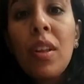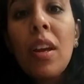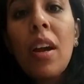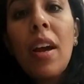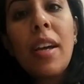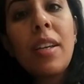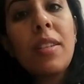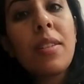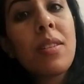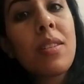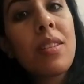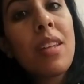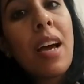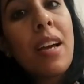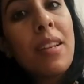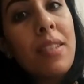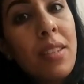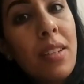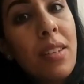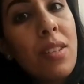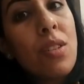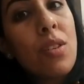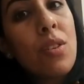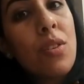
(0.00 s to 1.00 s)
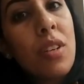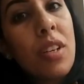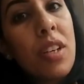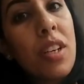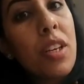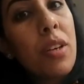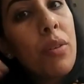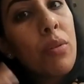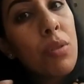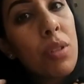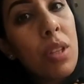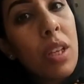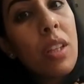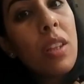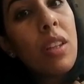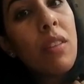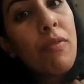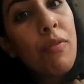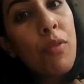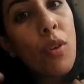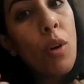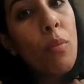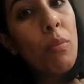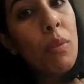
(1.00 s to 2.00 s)
I started reducing the
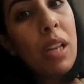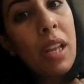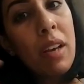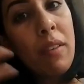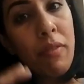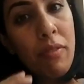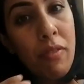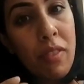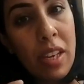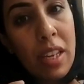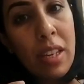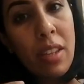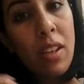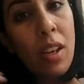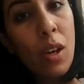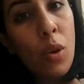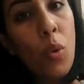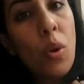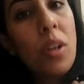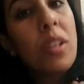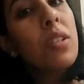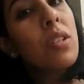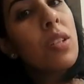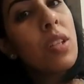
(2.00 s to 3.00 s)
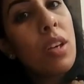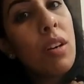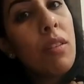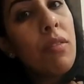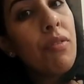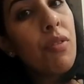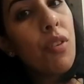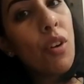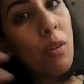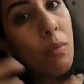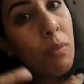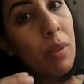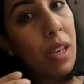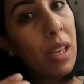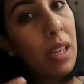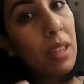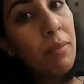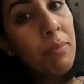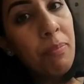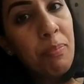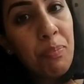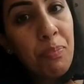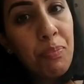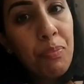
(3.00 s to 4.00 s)
formula feed, the quantity of formula,
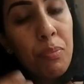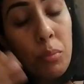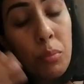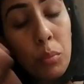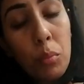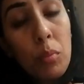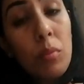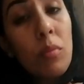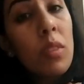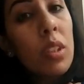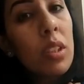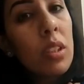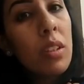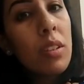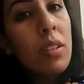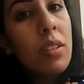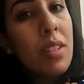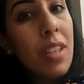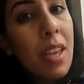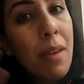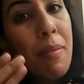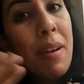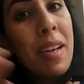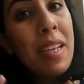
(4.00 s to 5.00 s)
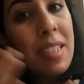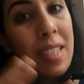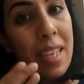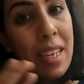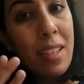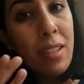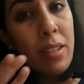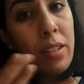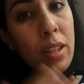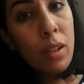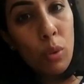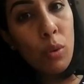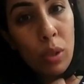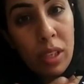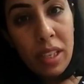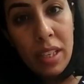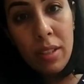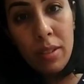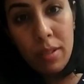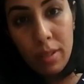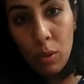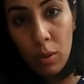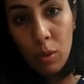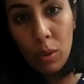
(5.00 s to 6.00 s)
day by day, slowly,
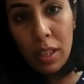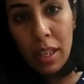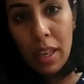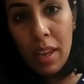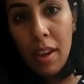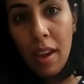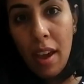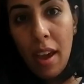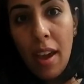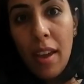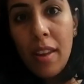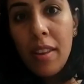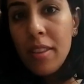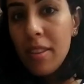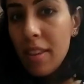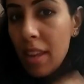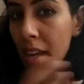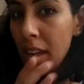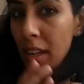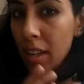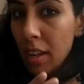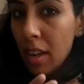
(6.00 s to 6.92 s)
slowly, and then